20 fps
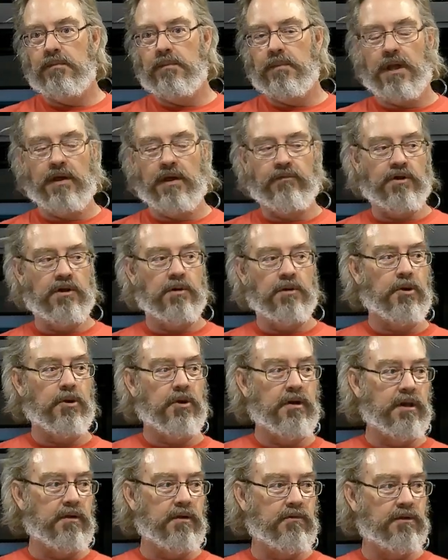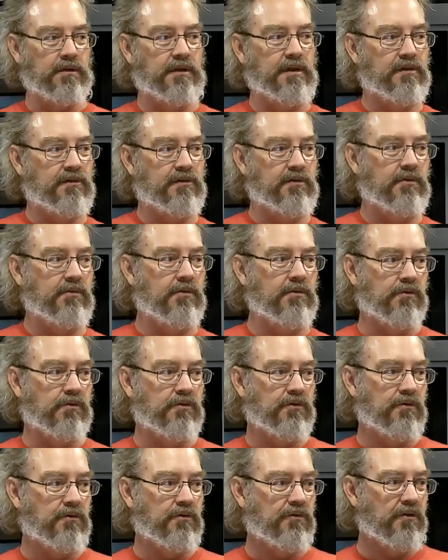having a party with these two
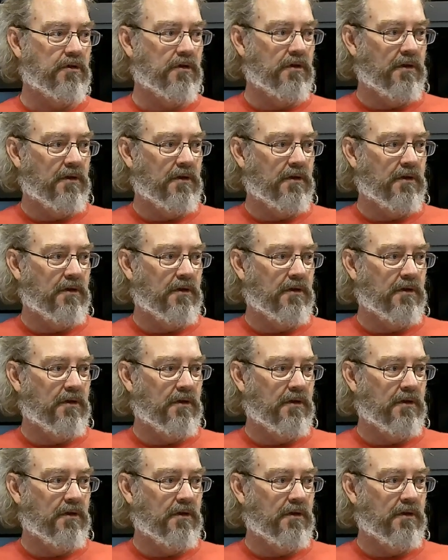hosers.